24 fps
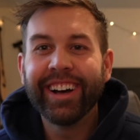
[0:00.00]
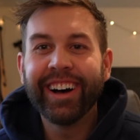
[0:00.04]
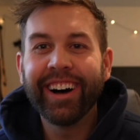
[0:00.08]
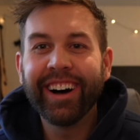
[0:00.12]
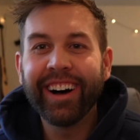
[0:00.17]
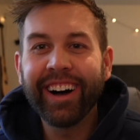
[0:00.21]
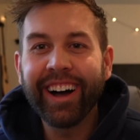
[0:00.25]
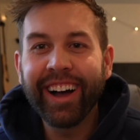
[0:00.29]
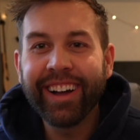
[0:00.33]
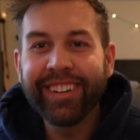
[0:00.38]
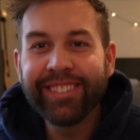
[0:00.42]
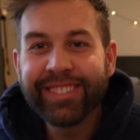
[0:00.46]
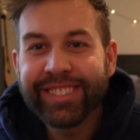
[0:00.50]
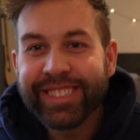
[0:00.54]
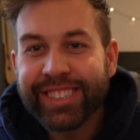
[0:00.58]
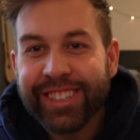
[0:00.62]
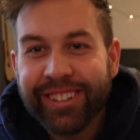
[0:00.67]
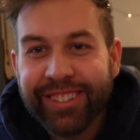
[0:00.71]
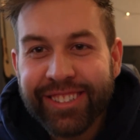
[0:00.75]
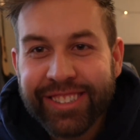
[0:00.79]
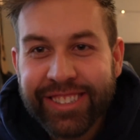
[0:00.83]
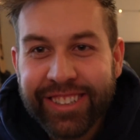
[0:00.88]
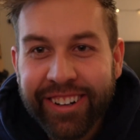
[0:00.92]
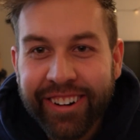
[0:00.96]
Oh, I'm
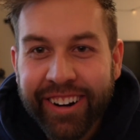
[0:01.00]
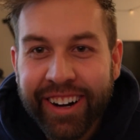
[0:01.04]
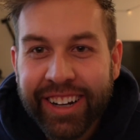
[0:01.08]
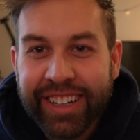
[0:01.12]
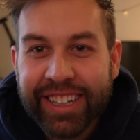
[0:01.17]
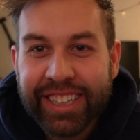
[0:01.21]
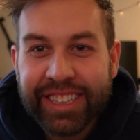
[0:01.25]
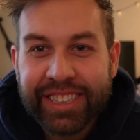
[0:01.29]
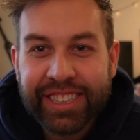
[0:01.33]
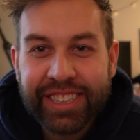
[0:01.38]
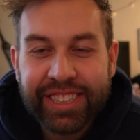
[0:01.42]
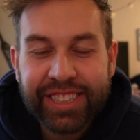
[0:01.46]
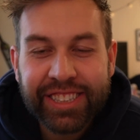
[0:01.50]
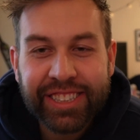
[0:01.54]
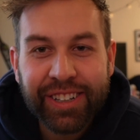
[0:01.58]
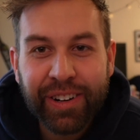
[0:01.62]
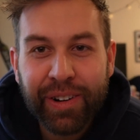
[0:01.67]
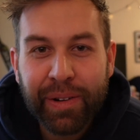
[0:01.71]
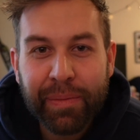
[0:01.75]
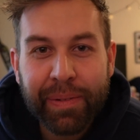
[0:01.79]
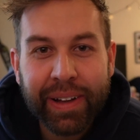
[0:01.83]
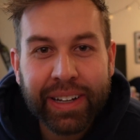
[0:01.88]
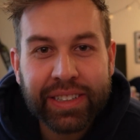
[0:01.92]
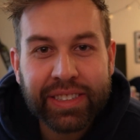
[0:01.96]
so sorry. This just
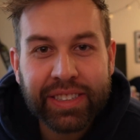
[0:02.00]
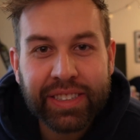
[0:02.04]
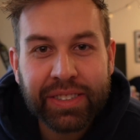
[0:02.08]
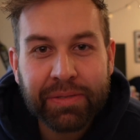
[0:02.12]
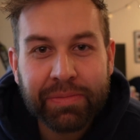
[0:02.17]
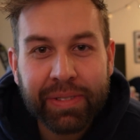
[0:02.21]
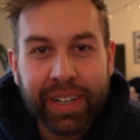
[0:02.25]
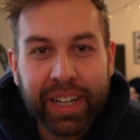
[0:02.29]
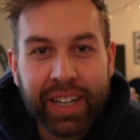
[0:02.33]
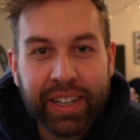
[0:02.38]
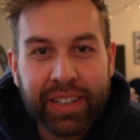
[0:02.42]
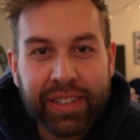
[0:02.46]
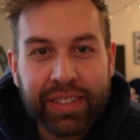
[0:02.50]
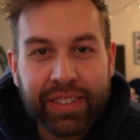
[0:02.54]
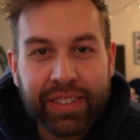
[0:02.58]
so amazes me.